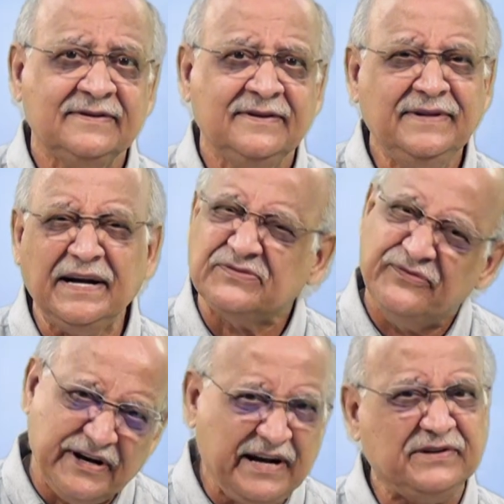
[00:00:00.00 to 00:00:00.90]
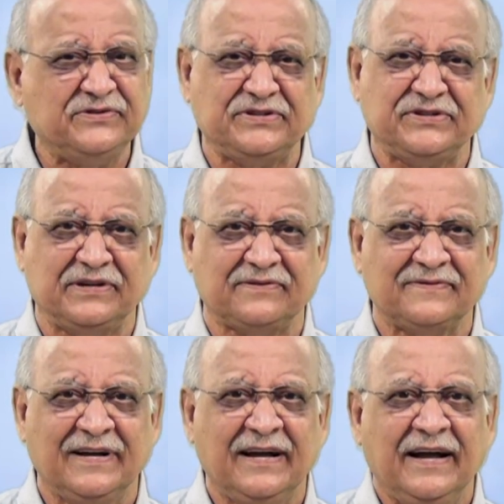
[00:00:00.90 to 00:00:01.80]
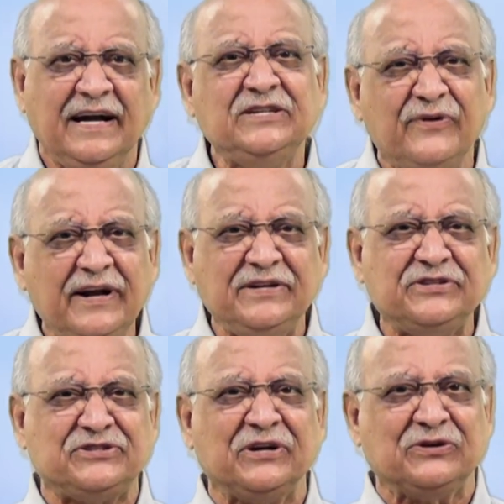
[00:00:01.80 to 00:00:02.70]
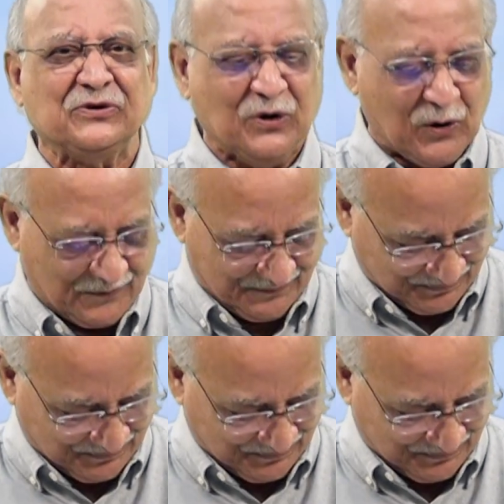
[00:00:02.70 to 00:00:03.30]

That's very interesting. It's very interesting to know.